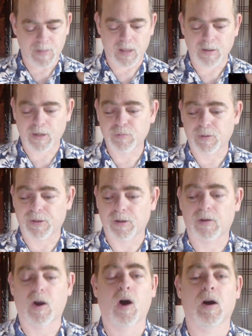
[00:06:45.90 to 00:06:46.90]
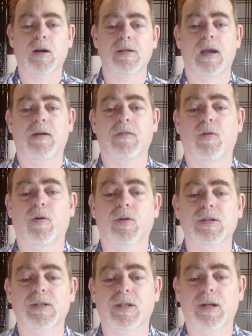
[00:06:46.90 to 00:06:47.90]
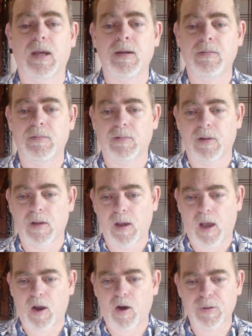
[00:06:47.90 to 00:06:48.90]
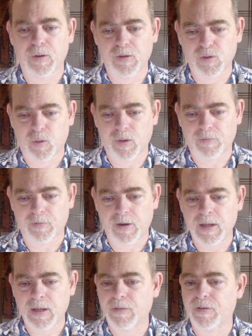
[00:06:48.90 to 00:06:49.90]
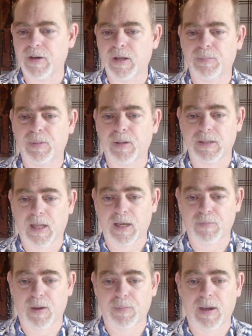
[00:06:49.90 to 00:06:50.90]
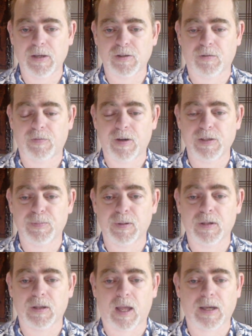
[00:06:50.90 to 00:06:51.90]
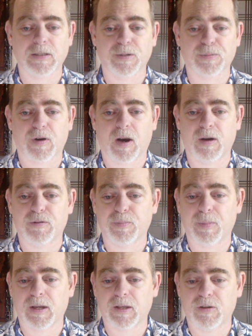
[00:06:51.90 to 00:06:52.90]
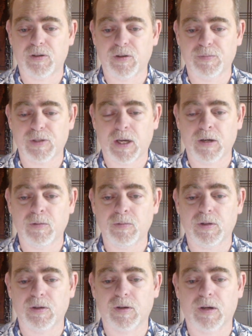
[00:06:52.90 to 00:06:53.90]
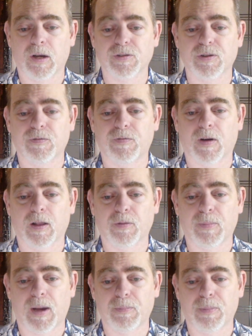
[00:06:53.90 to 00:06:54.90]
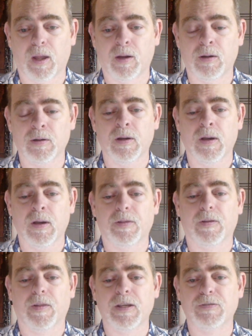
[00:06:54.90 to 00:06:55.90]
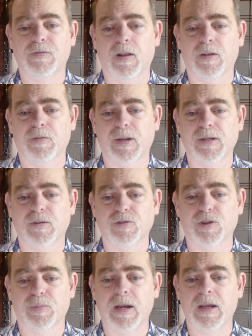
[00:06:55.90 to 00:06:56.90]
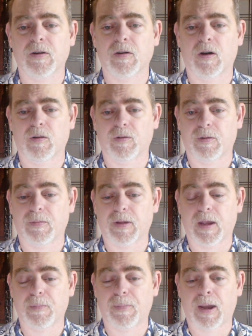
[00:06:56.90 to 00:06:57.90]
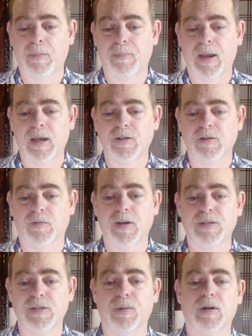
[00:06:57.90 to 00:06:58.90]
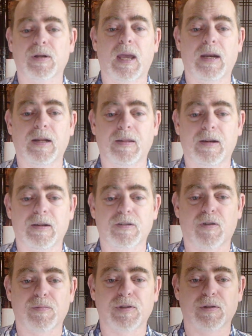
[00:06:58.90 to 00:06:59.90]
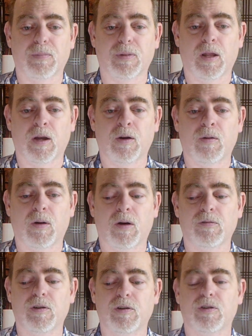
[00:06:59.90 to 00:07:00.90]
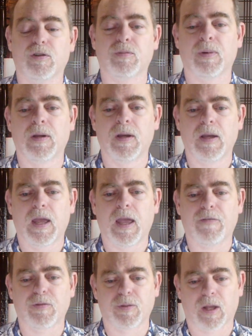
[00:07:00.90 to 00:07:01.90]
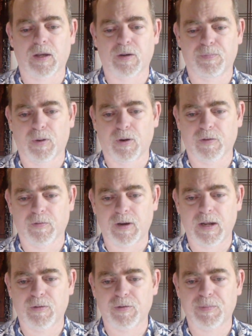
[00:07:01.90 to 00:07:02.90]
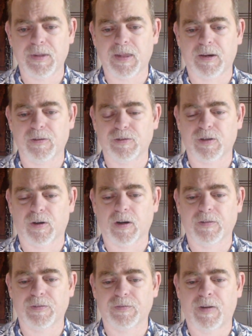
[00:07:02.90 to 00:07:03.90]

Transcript: that's what the cards have for us today. I hope you enjoyed the reading. If you did, please like my page on Facebook, like and subscribe to my YouTube channel. You can also follow my blog. The links for all of my social media are on the About page on Facebook and in the description below on YouTube. If you'd like to book a reading with me, they do start off at